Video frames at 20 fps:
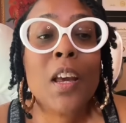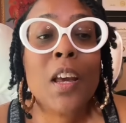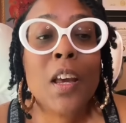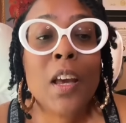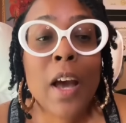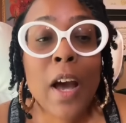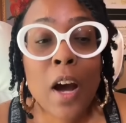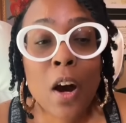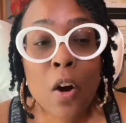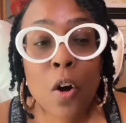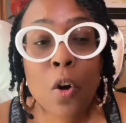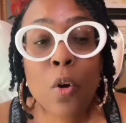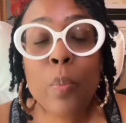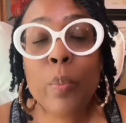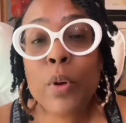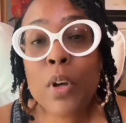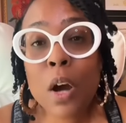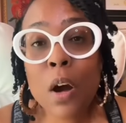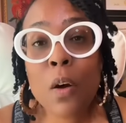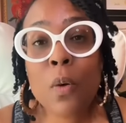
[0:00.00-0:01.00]
I hope
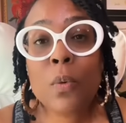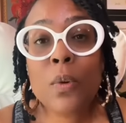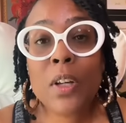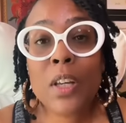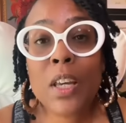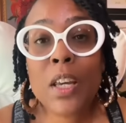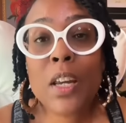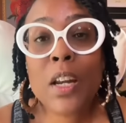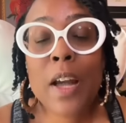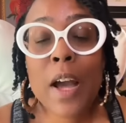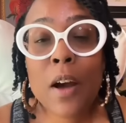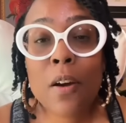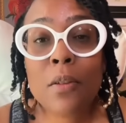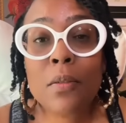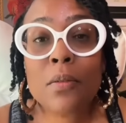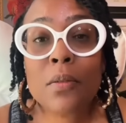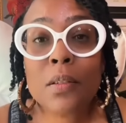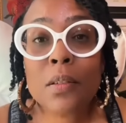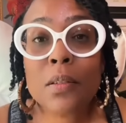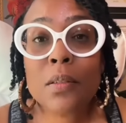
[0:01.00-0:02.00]
y'all will get out
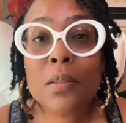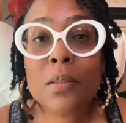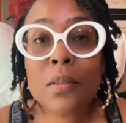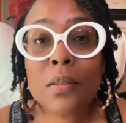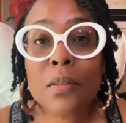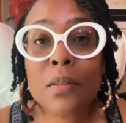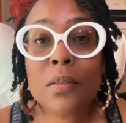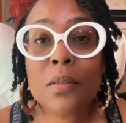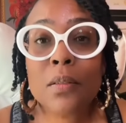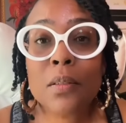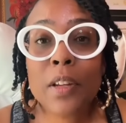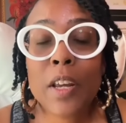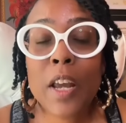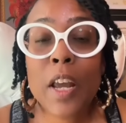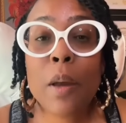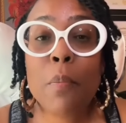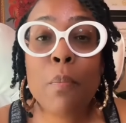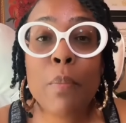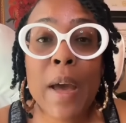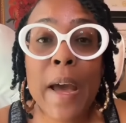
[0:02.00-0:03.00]

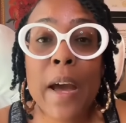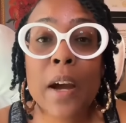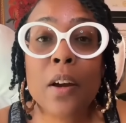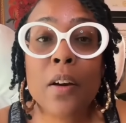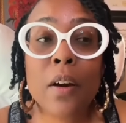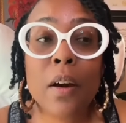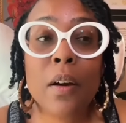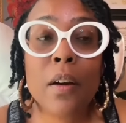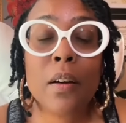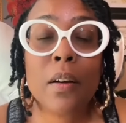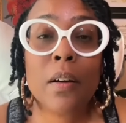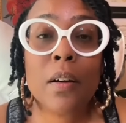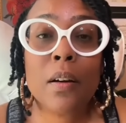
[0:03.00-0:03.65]
and back her.